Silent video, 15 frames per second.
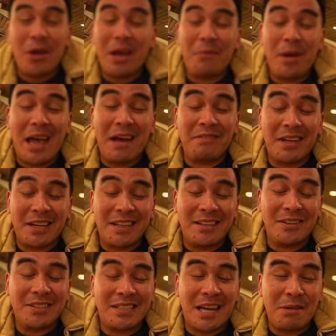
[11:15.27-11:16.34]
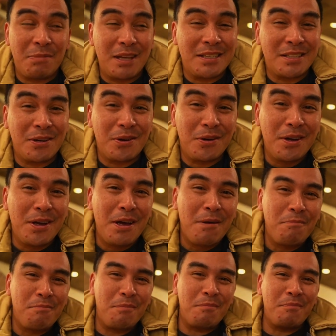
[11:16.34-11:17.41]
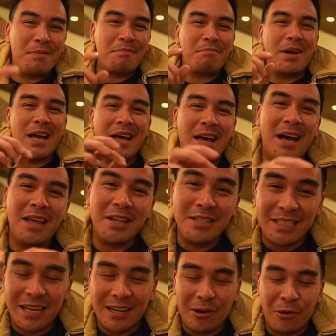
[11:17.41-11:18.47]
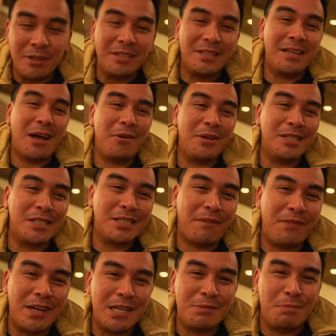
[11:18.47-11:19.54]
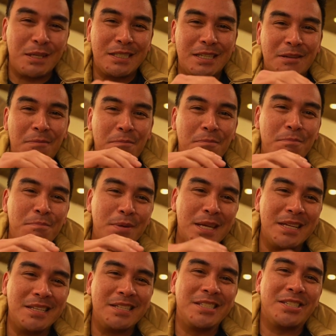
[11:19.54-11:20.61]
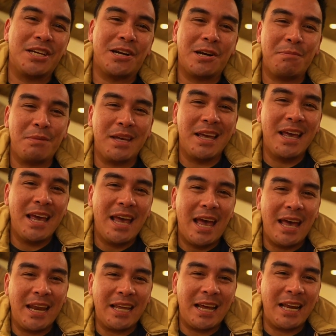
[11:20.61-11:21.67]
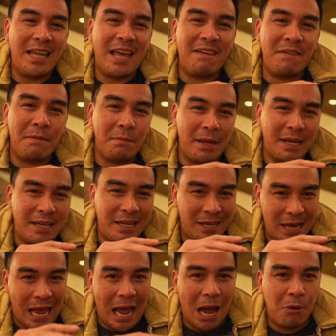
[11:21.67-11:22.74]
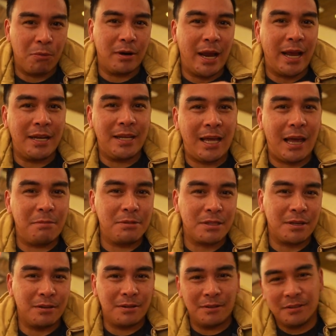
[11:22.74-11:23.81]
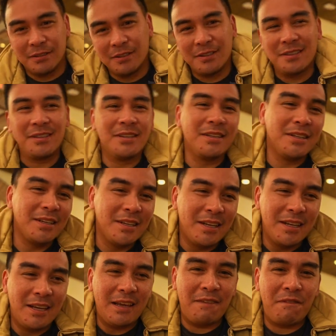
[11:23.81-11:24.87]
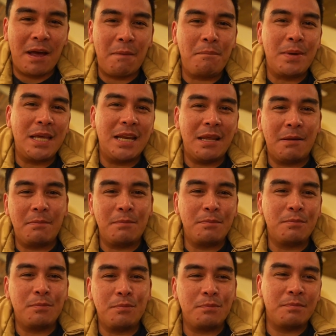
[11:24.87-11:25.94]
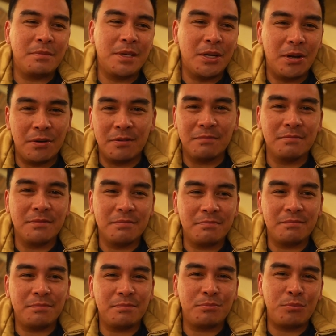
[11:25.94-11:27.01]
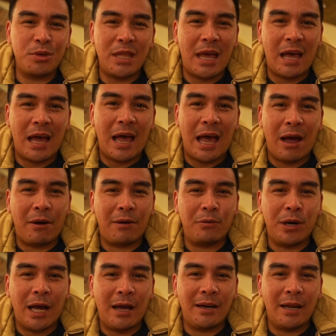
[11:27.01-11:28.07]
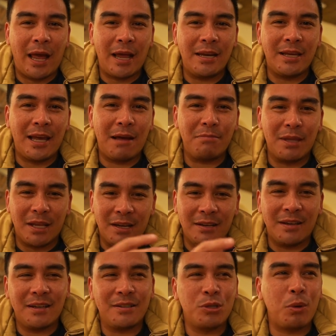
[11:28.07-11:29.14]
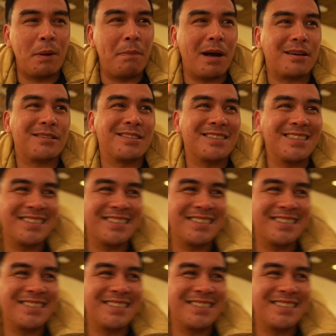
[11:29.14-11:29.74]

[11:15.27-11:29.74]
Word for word: yeah, we have like a little side bit. So my other second goal, not only just to finish, but to beat Jeremy. And I kind of gave him like an hour handicap, so if I beat him, you know, with that hour handicap, then twenty bucks.